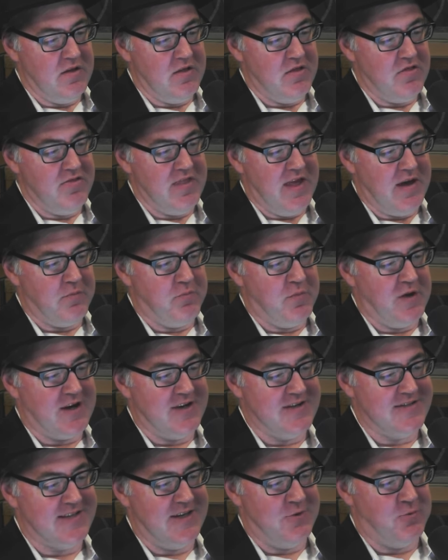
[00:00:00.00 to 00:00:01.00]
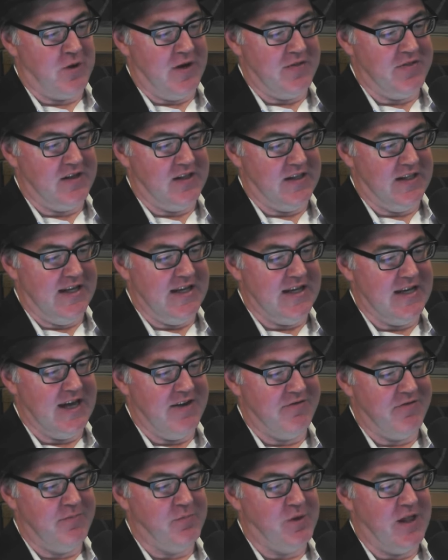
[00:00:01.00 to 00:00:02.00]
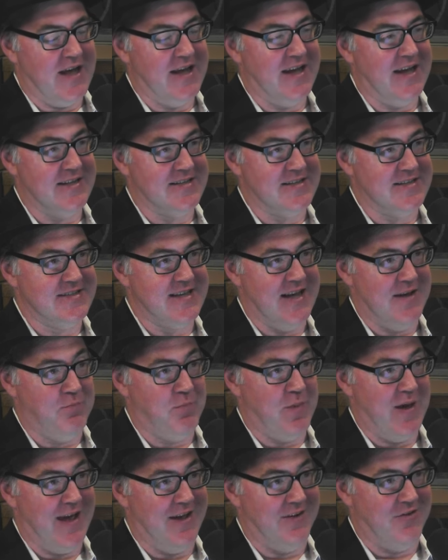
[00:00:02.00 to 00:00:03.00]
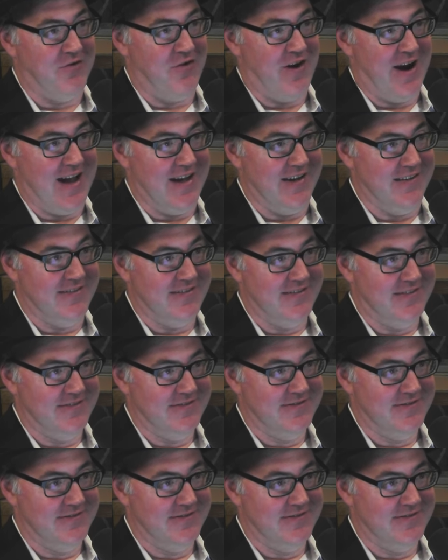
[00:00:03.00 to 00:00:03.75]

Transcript: Now, because they'd won the league, every player gets a £10 raise,